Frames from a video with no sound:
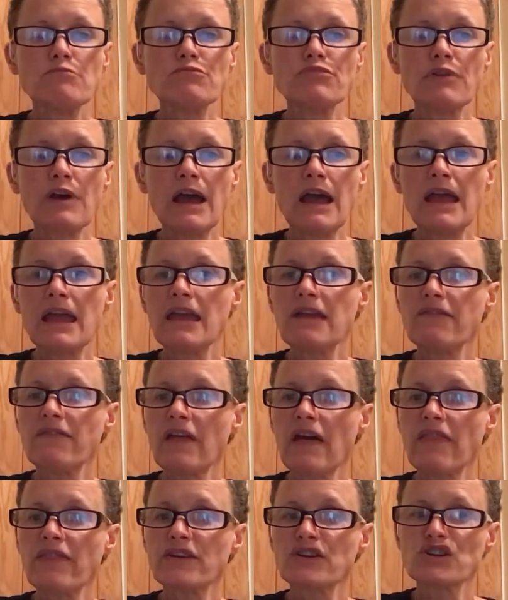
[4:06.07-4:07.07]
Pray
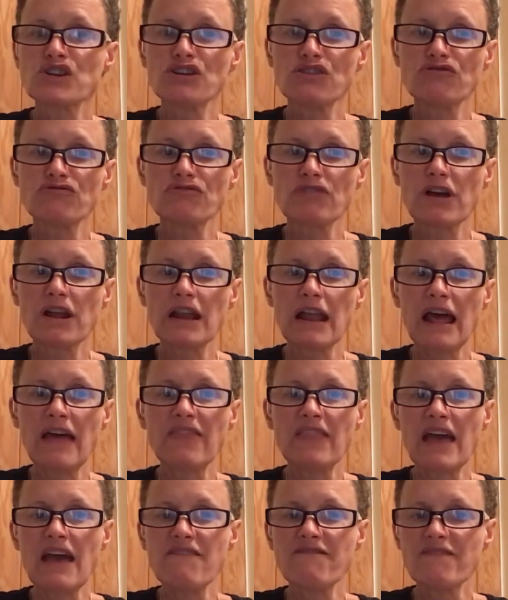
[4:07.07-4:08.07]
that the children
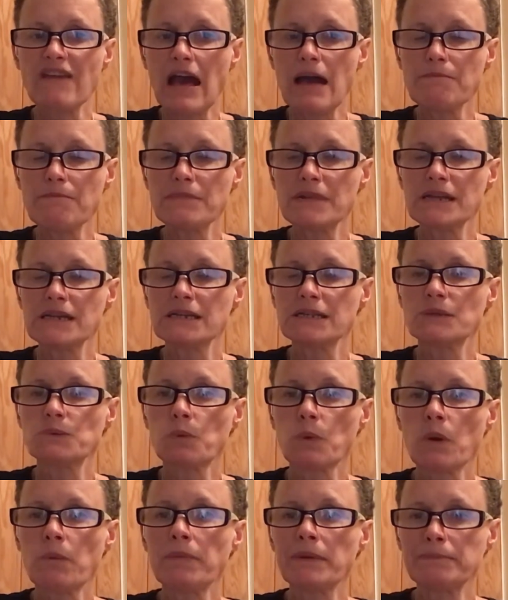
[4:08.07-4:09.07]
and their families
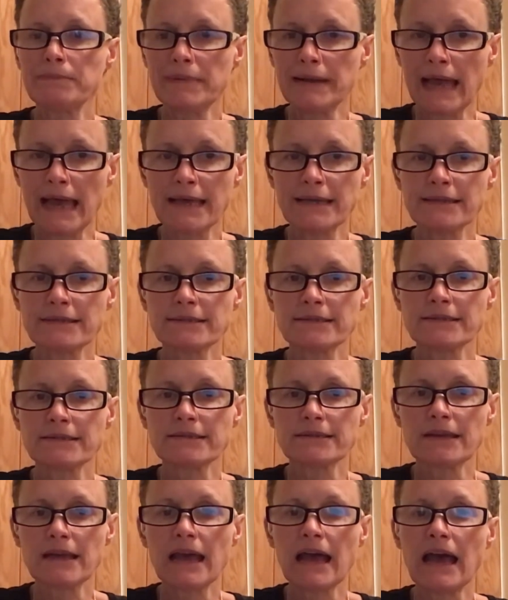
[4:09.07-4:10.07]
will be blessed
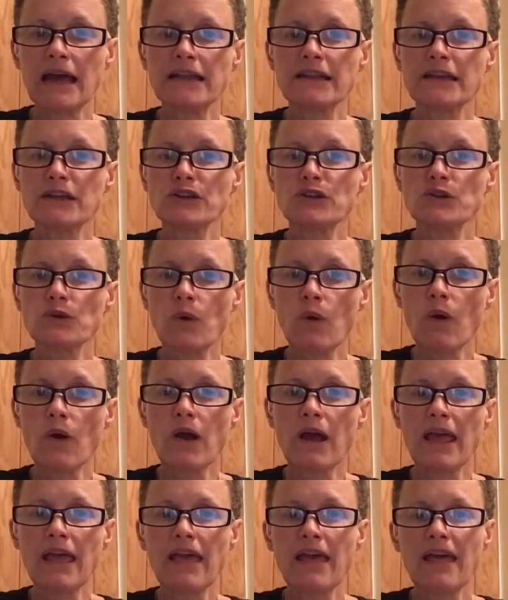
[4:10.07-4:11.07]
and
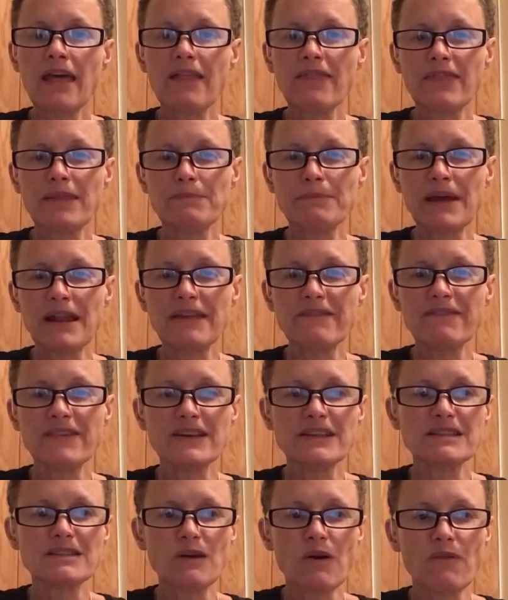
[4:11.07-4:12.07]
enjoy the
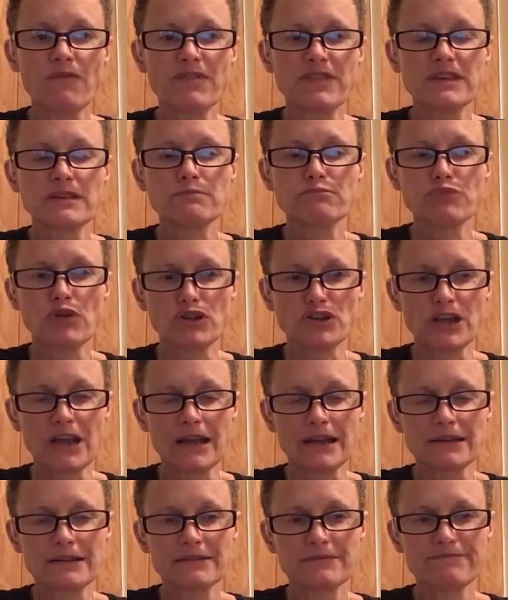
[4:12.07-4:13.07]
benefits of this
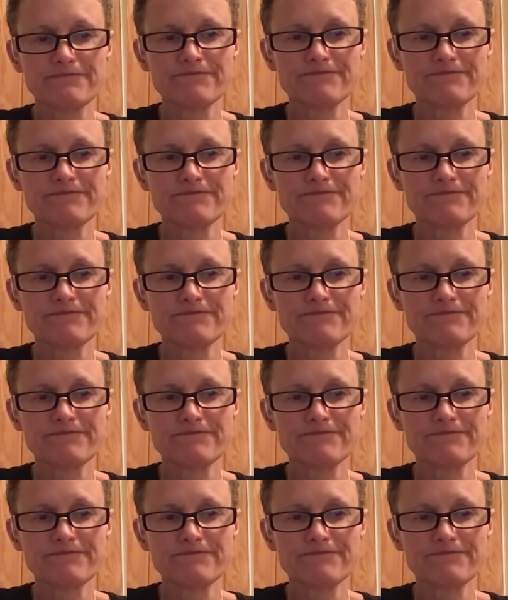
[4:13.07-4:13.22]
project.